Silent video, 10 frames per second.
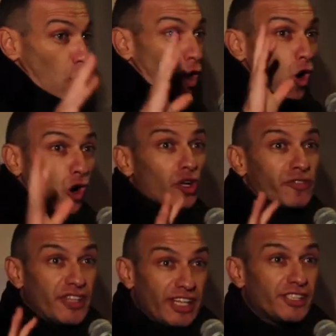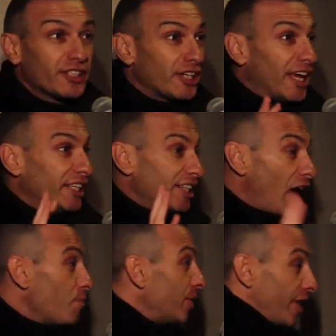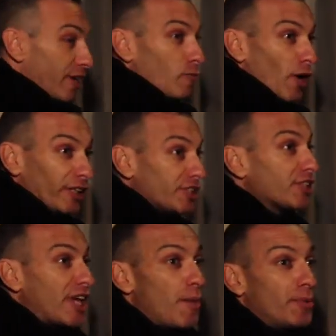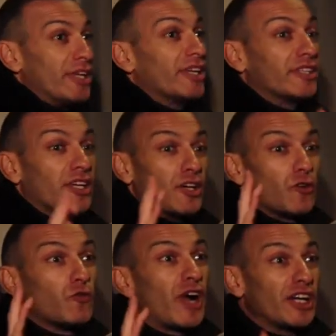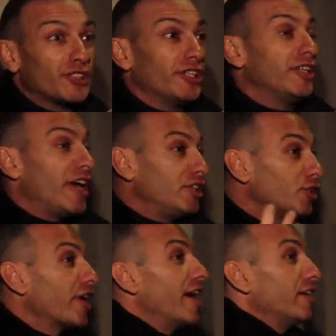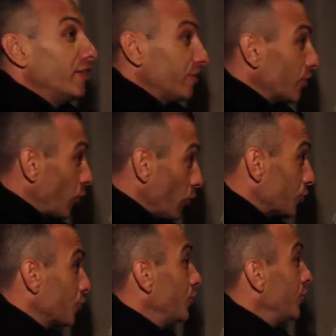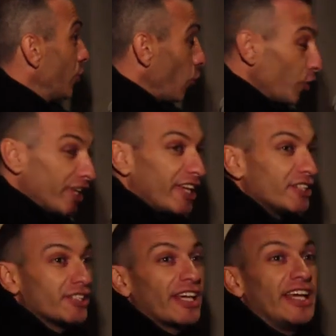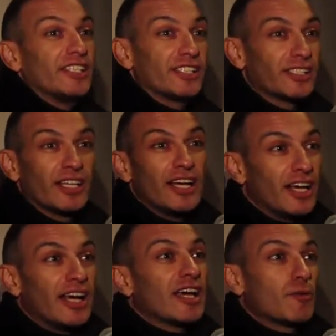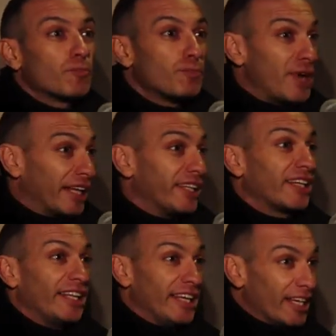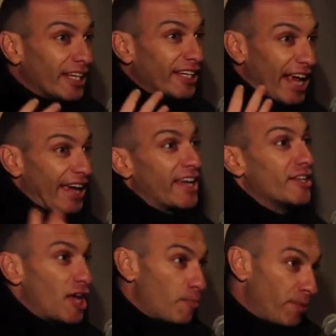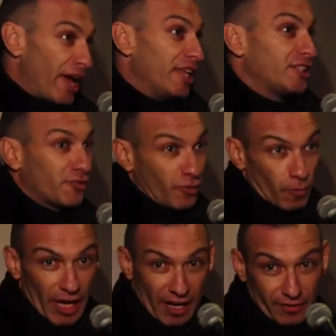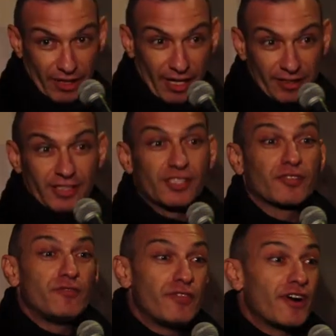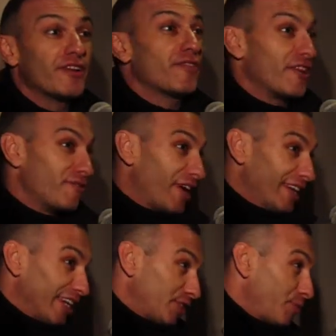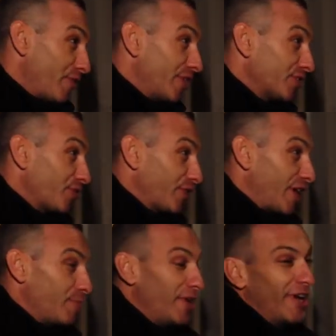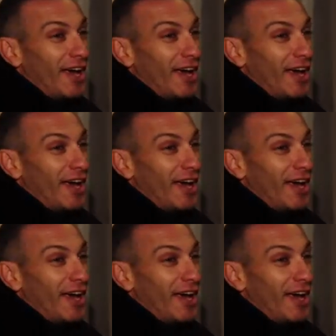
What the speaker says: All of this is happening. While this is happening, the Russian educated, cultured audience is practically cacking their pants from laughter. This is a very, very funny experience for them.